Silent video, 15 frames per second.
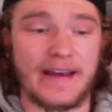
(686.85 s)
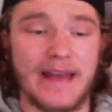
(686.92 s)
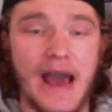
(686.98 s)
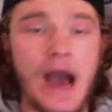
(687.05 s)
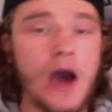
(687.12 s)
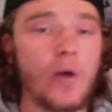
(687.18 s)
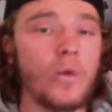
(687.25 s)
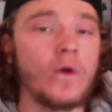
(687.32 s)

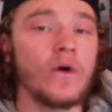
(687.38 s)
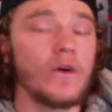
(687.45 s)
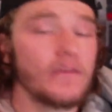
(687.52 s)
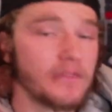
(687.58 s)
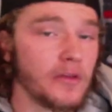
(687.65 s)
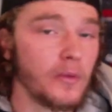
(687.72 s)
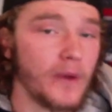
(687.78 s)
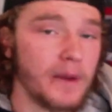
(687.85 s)
Now,
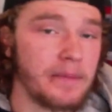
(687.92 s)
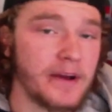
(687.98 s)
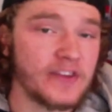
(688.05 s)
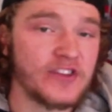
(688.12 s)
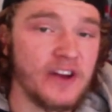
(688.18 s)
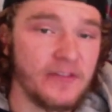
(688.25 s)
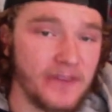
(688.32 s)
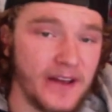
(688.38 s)
for the Winnipeg
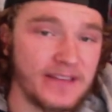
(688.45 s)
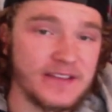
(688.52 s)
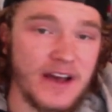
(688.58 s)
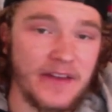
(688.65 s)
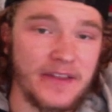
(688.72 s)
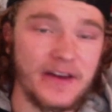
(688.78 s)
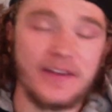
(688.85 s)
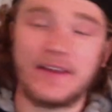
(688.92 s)
Jet fans
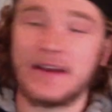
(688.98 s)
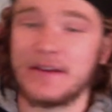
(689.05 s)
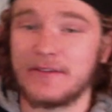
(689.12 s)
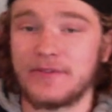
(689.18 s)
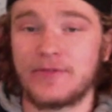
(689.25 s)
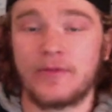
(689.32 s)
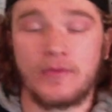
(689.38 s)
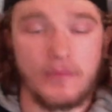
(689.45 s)
out there that
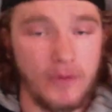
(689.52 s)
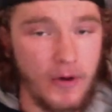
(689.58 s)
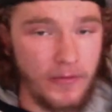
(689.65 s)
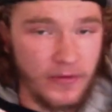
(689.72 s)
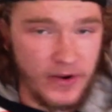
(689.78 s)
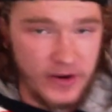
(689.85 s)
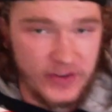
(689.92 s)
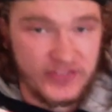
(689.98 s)
have,
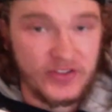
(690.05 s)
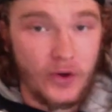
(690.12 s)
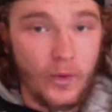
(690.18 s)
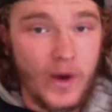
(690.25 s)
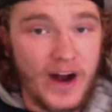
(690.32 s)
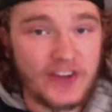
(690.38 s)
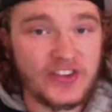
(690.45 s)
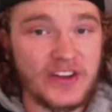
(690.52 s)
hopefully you're still
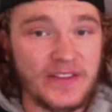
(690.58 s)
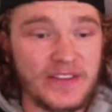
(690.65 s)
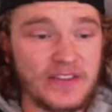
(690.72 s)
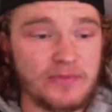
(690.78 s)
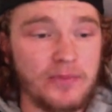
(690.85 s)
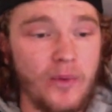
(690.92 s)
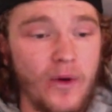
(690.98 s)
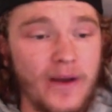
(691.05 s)
watching at this
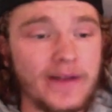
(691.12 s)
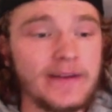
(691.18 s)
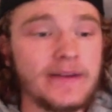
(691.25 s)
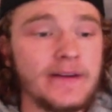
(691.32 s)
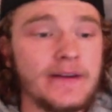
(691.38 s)
point,